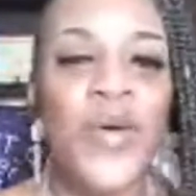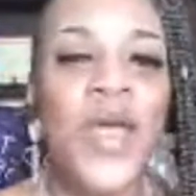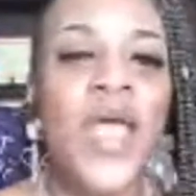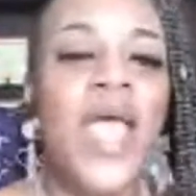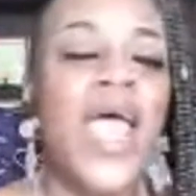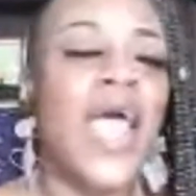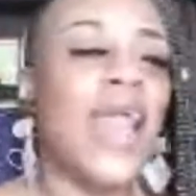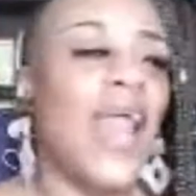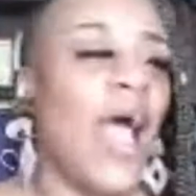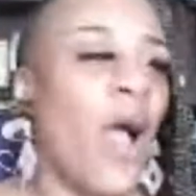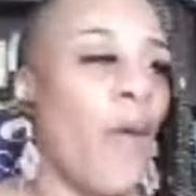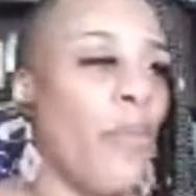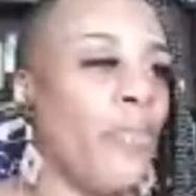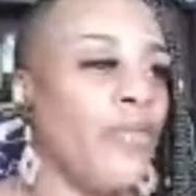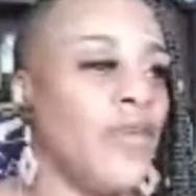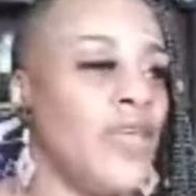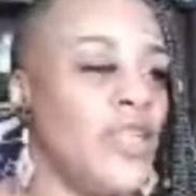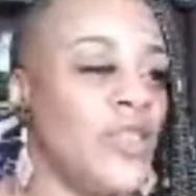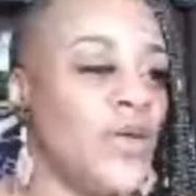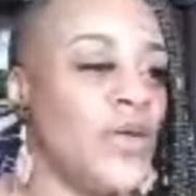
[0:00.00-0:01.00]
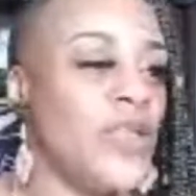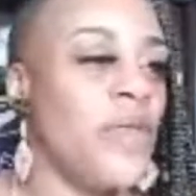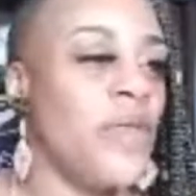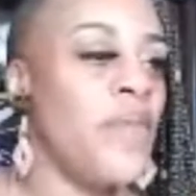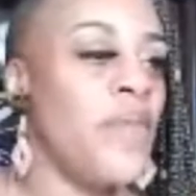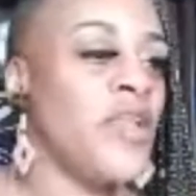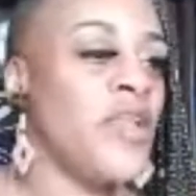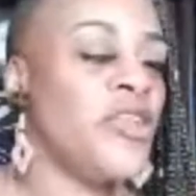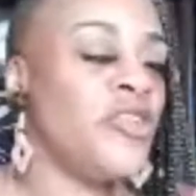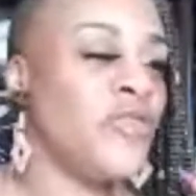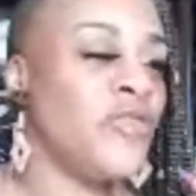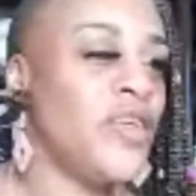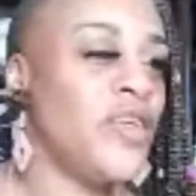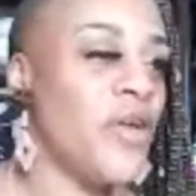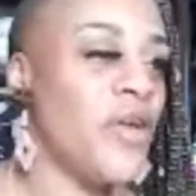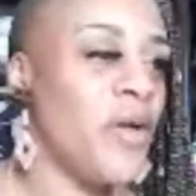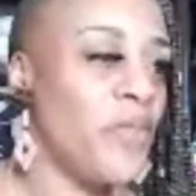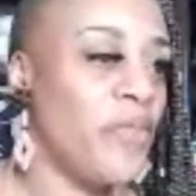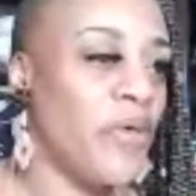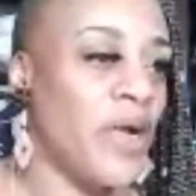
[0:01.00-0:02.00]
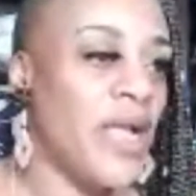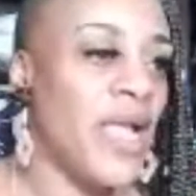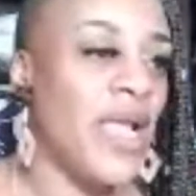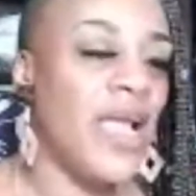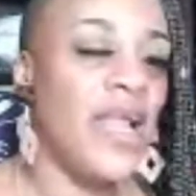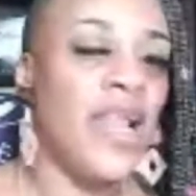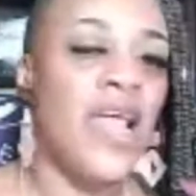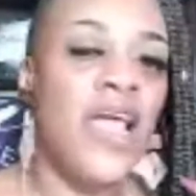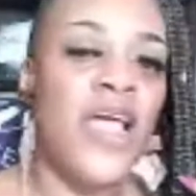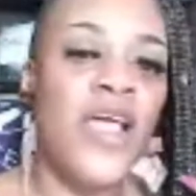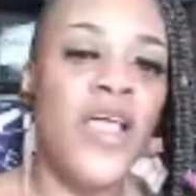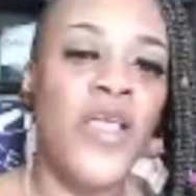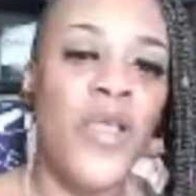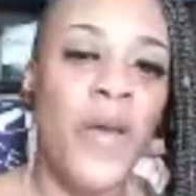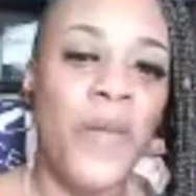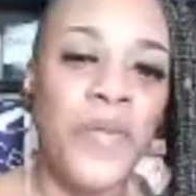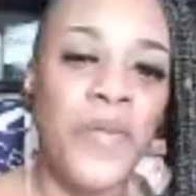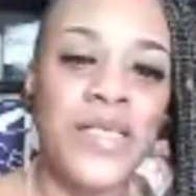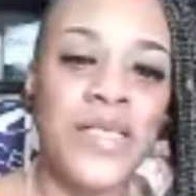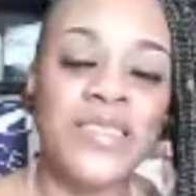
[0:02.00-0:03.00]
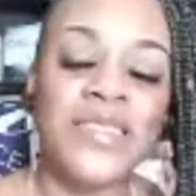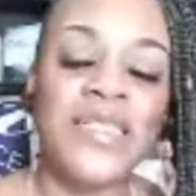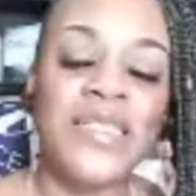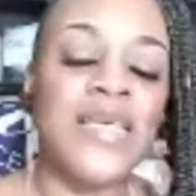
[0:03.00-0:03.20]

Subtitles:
And I'll breathe on your ministry, your brand, your business.